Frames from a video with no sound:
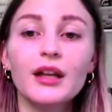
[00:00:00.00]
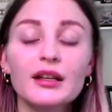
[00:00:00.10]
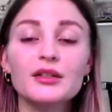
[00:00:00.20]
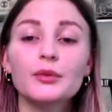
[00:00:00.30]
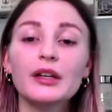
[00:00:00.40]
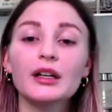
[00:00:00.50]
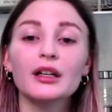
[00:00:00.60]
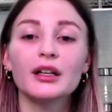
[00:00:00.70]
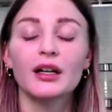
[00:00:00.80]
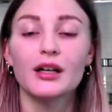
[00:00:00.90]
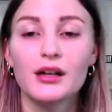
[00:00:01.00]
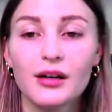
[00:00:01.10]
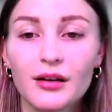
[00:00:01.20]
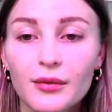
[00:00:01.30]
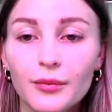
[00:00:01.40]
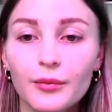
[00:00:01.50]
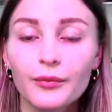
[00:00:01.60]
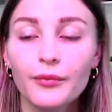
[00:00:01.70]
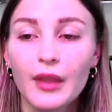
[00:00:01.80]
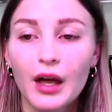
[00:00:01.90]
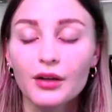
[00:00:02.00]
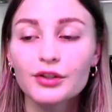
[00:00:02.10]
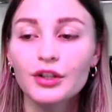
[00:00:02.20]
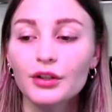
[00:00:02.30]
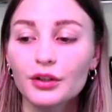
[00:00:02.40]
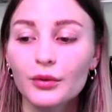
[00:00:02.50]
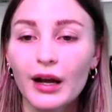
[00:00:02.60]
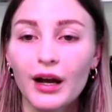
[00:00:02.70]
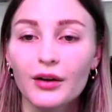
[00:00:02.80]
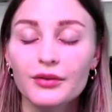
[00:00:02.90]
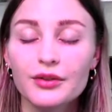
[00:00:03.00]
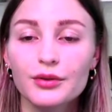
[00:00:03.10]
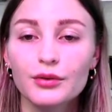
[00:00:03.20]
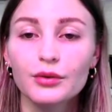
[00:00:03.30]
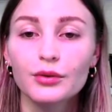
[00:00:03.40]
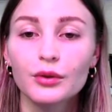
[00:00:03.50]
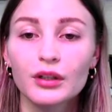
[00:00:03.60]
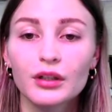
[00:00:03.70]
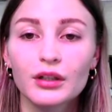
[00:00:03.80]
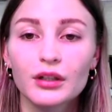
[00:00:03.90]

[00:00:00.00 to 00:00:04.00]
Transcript: next week, um, I'll show you how to